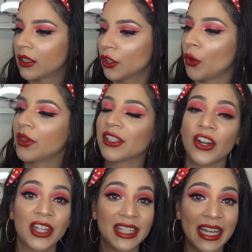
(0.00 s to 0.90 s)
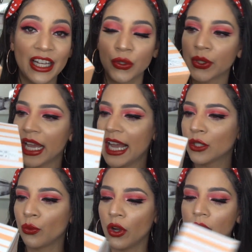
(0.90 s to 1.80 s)
No, these are the sandals
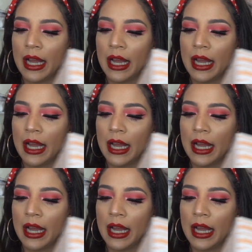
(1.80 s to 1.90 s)
as well.